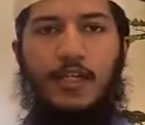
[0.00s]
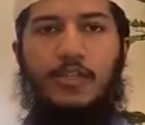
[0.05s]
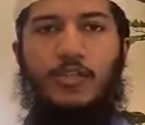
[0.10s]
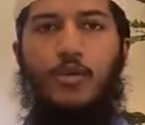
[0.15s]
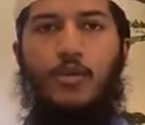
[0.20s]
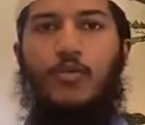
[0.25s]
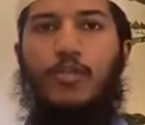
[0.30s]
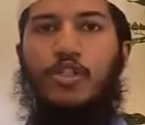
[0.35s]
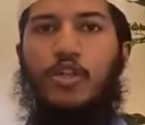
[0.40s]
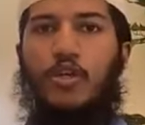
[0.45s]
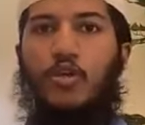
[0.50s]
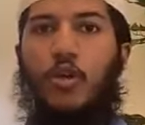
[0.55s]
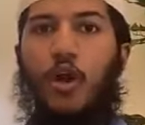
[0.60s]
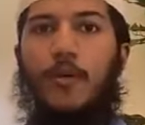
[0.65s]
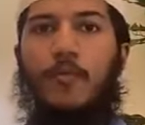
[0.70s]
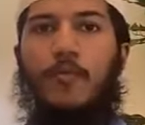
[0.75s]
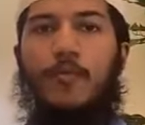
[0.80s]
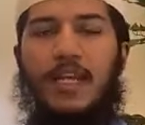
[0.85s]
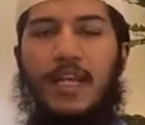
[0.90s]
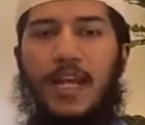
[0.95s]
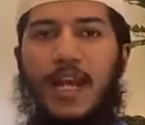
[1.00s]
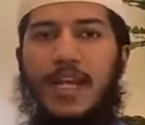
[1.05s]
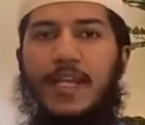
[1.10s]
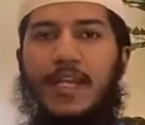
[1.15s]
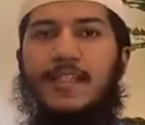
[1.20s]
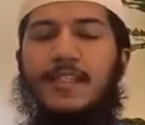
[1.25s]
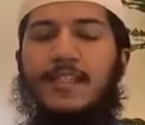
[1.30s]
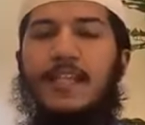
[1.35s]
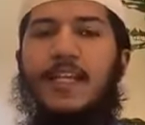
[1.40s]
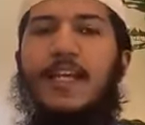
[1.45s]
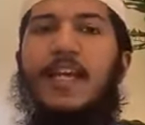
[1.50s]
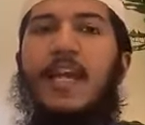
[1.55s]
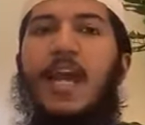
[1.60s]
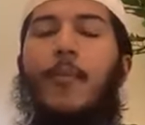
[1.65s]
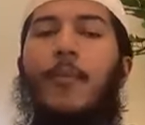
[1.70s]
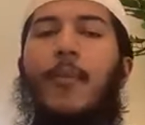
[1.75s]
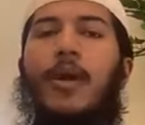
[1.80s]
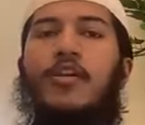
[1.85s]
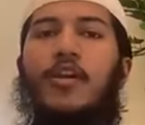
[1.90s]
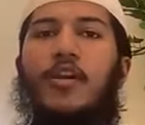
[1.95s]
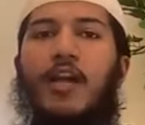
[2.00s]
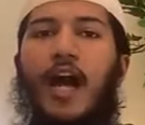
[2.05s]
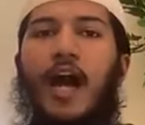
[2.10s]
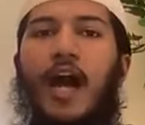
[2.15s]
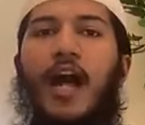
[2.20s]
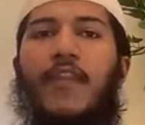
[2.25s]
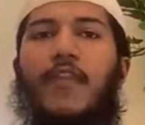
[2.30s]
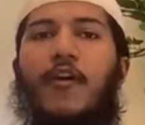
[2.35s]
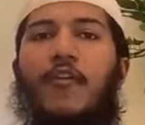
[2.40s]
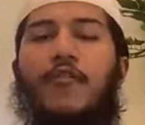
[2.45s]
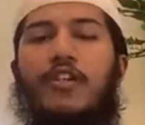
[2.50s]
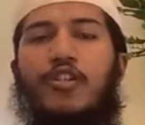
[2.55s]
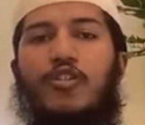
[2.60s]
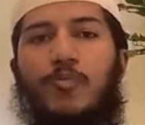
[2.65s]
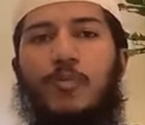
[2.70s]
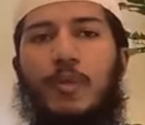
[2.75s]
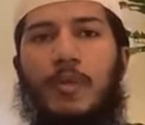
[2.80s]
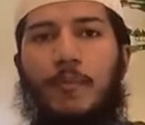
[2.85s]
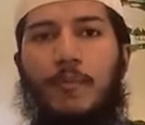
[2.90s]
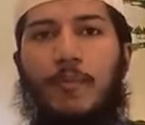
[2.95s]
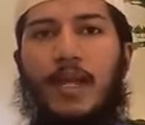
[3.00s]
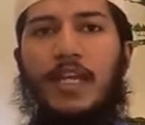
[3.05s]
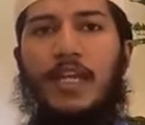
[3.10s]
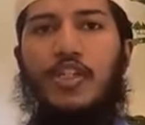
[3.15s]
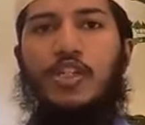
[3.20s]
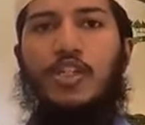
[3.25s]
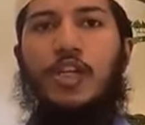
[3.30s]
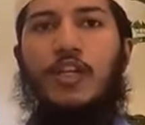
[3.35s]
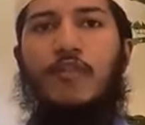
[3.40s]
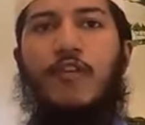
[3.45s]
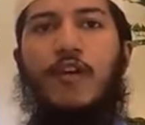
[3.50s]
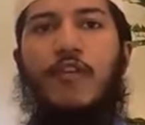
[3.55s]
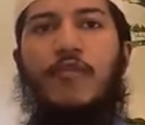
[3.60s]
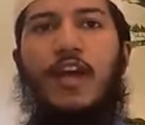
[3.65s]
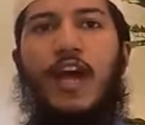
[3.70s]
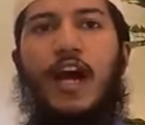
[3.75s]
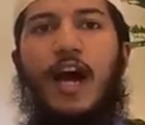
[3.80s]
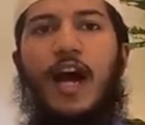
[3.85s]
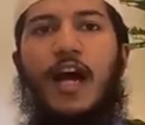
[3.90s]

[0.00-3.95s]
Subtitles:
So we should not be hasty, but rather we should be patient when we are